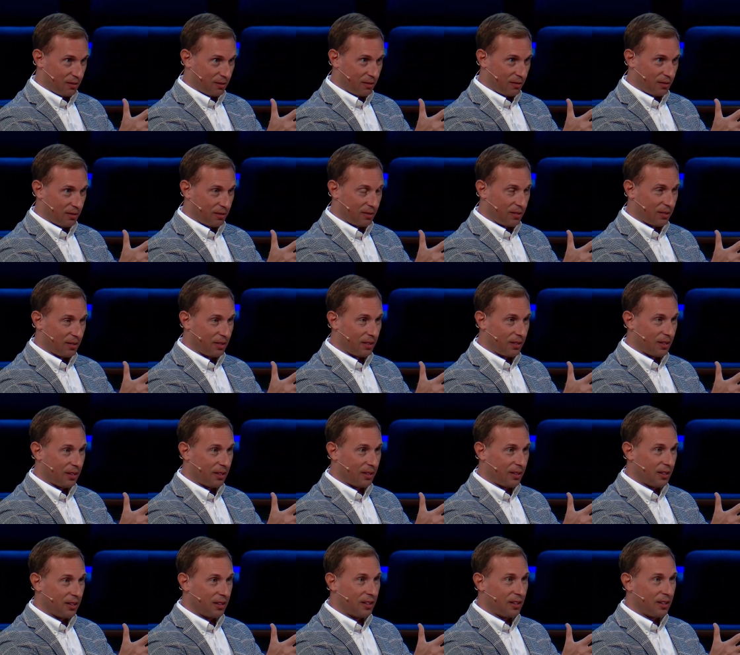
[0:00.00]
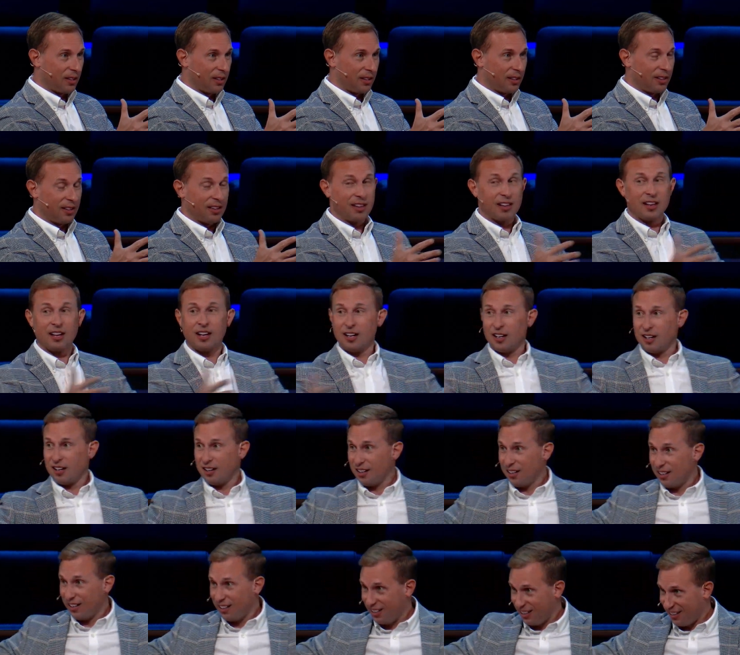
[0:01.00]

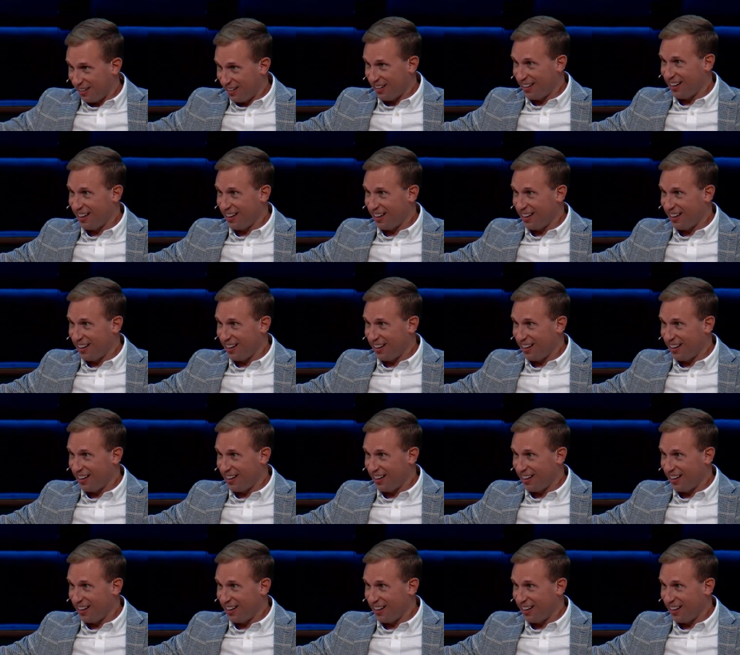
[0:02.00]
(silence)